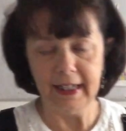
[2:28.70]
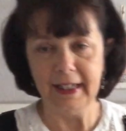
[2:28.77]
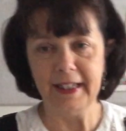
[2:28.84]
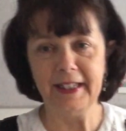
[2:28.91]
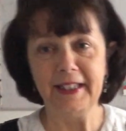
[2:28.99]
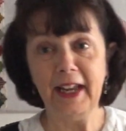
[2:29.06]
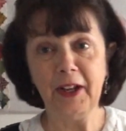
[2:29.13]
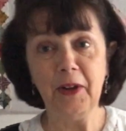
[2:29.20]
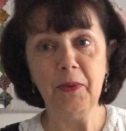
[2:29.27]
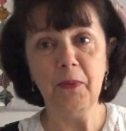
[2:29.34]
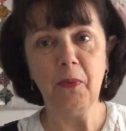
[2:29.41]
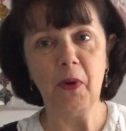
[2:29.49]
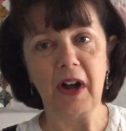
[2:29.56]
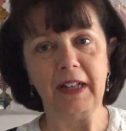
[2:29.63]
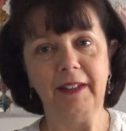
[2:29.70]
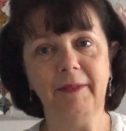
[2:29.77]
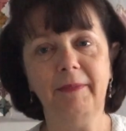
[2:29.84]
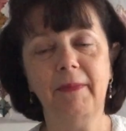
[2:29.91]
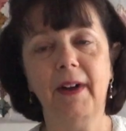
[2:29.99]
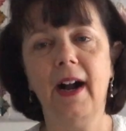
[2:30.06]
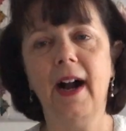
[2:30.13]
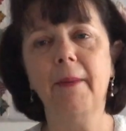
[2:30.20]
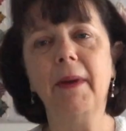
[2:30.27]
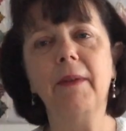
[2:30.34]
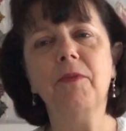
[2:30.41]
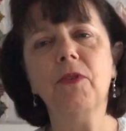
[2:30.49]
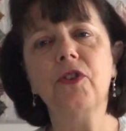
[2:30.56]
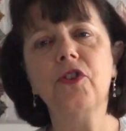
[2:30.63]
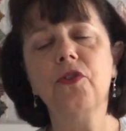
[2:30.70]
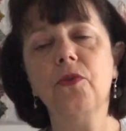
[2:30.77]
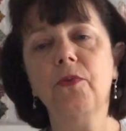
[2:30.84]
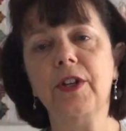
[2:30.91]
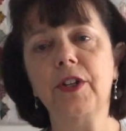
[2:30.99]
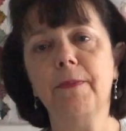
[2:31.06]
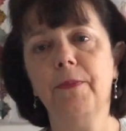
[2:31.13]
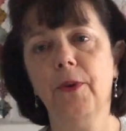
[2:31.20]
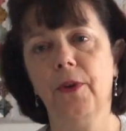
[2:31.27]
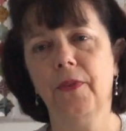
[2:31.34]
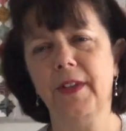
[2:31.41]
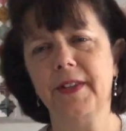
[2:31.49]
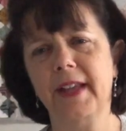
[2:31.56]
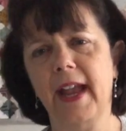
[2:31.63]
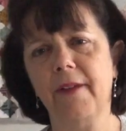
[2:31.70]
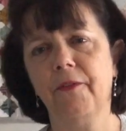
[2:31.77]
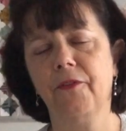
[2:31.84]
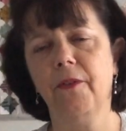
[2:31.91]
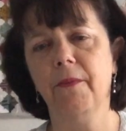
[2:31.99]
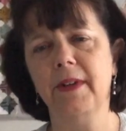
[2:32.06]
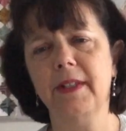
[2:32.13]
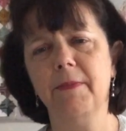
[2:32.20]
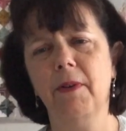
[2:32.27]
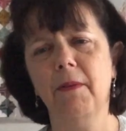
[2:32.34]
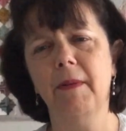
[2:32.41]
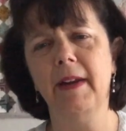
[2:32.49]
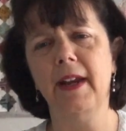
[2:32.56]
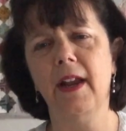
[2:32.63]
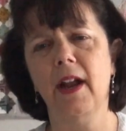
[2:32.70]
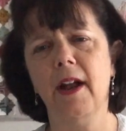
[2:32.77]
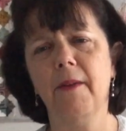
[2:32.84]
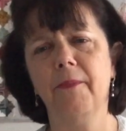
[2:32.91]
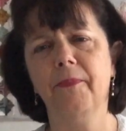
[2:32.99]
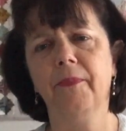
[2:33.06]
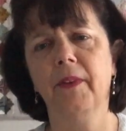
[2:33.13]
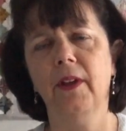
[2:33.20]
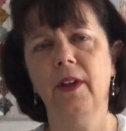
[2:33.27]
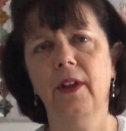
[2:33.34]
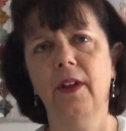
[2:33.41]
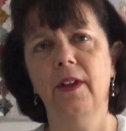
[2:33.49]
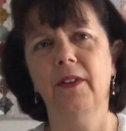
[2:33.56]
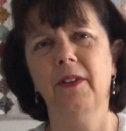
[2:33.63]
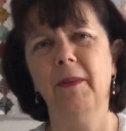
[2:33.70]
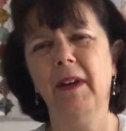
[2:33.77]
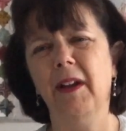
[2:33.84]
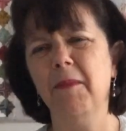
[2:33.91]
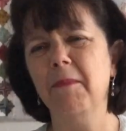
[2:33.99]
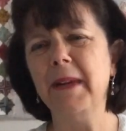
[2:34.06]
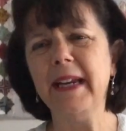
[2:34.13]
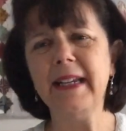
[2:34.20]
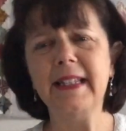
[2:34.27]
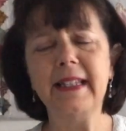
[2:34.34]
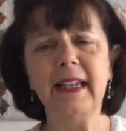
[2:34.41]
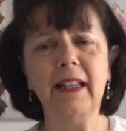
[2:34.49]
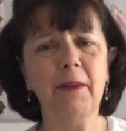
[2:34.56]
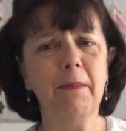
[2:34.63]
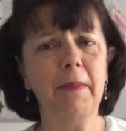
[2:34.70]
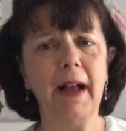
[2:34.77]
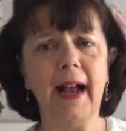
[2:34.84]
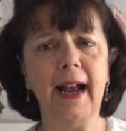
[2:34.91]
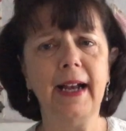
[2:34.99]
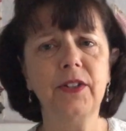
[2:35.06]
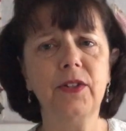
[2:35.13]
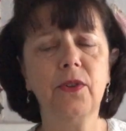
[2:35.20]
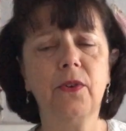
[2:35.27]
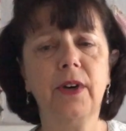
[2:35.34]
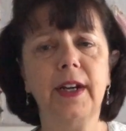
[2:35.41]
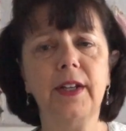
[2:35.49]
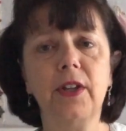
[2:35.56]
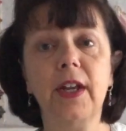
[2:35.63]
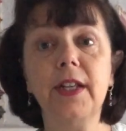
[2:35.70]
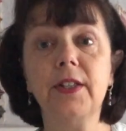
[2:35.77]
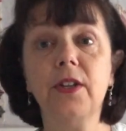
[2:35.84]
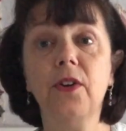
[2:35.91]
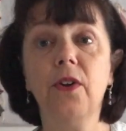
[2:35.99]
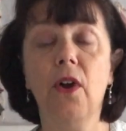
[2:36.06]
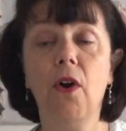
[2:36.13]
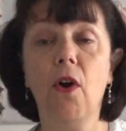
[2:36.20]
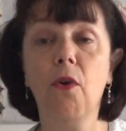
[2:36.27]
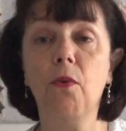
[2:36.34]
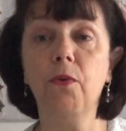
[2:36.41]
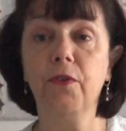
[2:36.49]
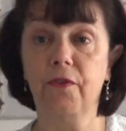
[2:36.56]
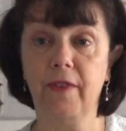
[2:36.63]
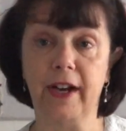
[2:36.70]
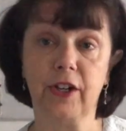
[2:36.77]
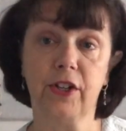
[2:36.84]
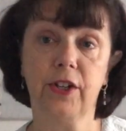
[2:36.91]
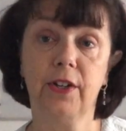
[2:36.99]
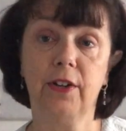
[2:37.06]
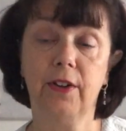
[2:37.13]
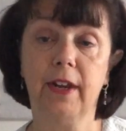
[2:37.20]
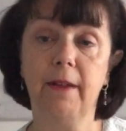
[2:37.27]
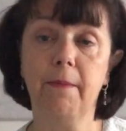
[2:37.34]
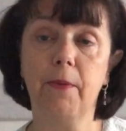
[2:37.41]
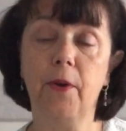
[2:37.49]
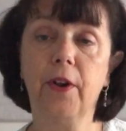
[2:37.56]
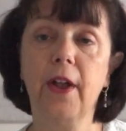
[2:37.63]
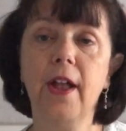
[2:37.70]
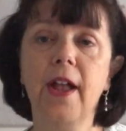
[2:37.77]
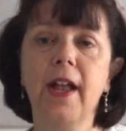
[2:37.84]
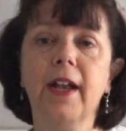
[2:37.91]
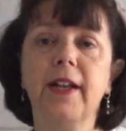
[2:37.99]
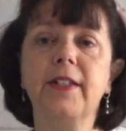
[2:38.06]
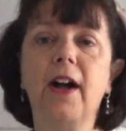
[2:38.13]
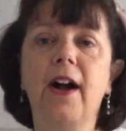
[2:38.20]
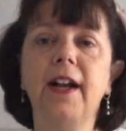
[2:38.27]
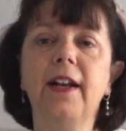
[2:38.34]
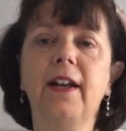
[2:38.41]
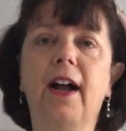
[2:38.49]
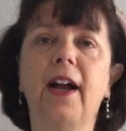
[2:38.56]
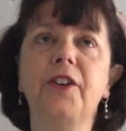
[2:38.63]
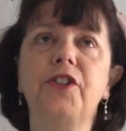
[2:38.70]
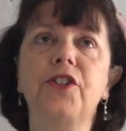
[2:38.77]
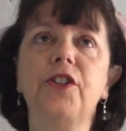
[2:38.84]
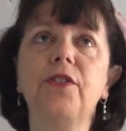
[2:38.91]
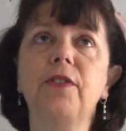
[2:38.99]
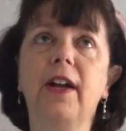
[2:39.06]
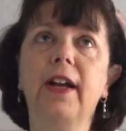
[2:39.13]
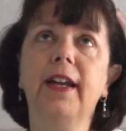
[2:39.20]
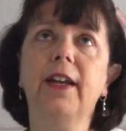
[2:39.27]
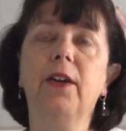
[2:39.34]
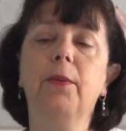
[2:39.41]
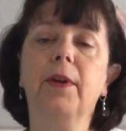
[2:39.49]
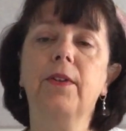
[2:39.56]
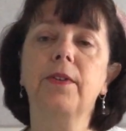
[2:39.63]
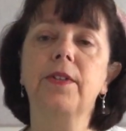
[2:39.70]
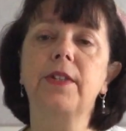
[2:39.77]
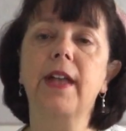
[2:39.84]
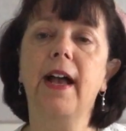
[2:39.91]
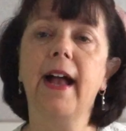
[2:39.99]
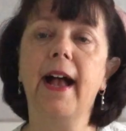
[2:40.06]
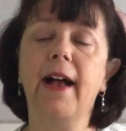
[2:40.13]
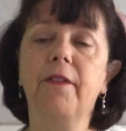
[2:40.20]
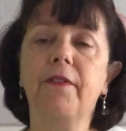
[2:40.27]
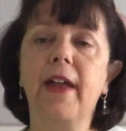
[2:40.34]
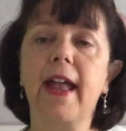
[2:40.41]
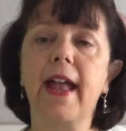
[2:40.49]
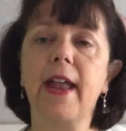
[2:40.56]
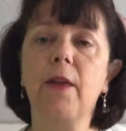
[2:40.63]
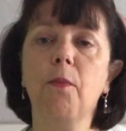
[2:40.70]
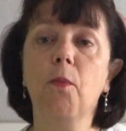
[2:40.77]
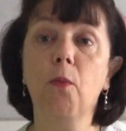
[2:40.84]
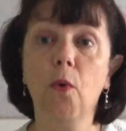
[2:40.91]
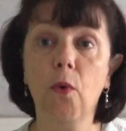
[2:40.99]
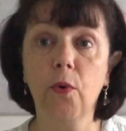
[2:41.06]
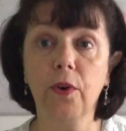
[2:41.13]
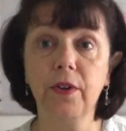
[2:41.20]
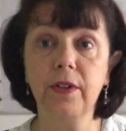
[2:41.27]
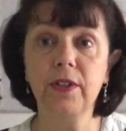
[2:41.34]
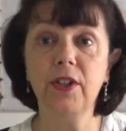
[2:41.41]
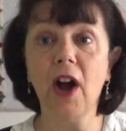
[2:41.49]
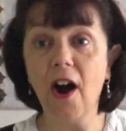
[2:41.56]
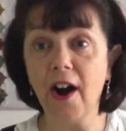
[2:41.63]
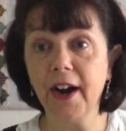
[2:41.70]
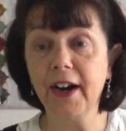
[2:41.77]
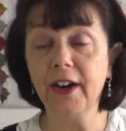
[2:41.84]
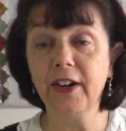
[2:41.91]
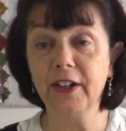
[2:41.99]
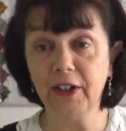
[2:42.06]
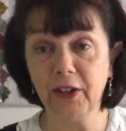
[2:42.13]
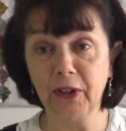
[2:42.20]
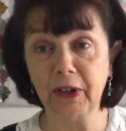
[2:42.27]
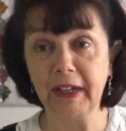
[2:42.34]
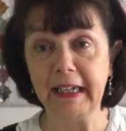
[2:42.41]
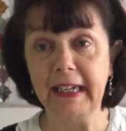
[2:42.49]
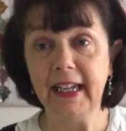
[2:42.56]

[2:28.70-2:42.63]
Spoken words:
Second one, I'm not sure which book this came from. It's probably something like Piecing the Past, or it's an old-fashioned looking book, because I do like quilts that have a worn, tired look.